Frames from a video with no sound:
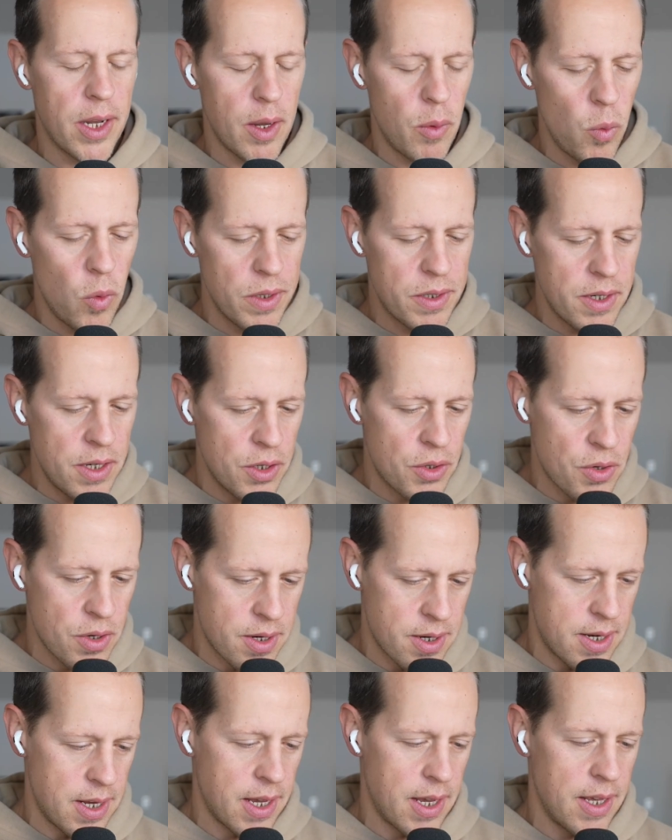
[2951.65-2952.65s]
And what's
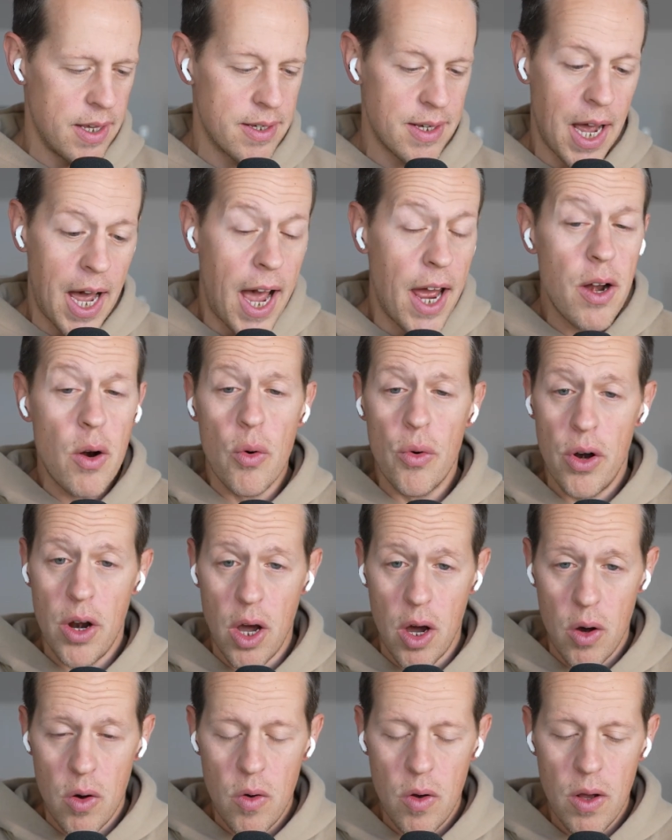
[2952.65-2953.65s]
interesting is I don't
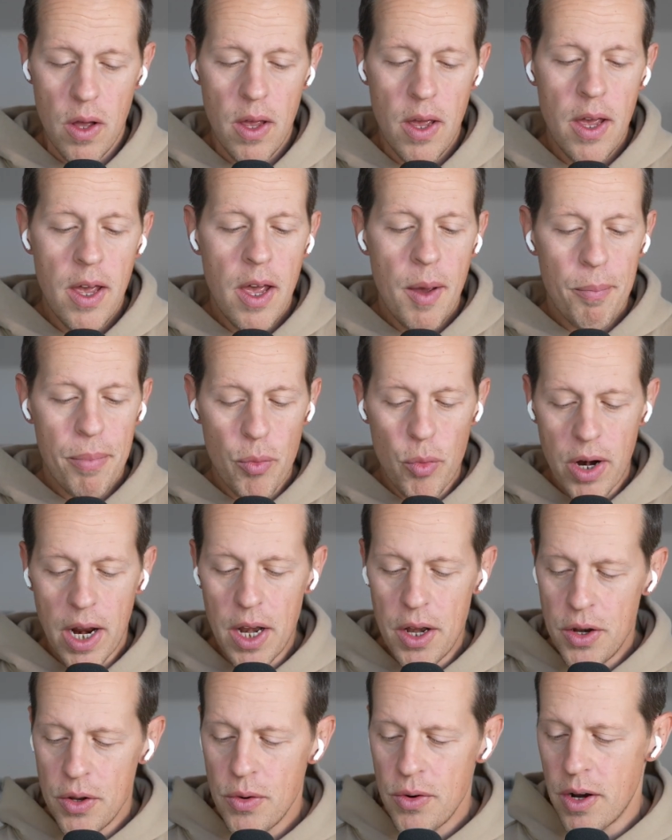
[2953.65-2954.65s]
know, but what I
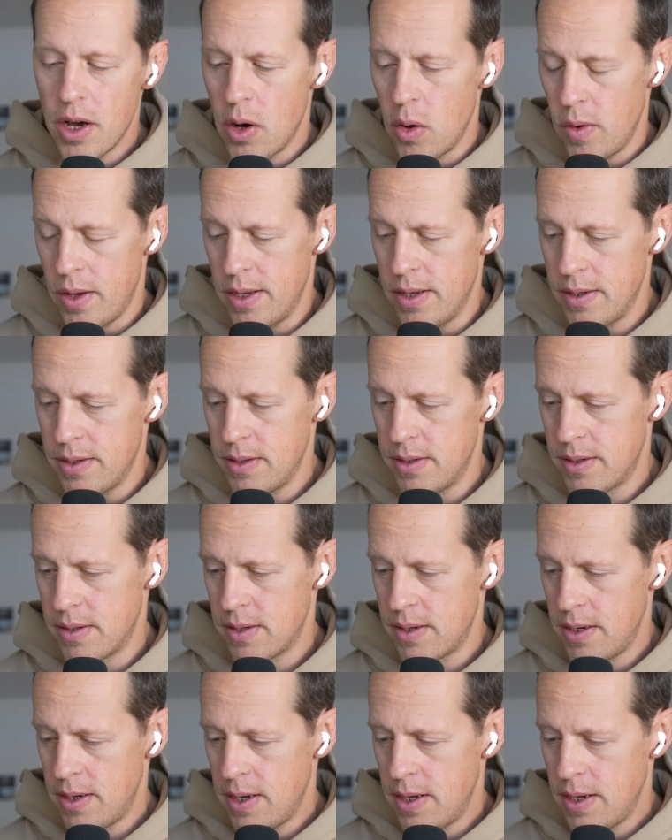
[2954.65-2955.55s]
do know is,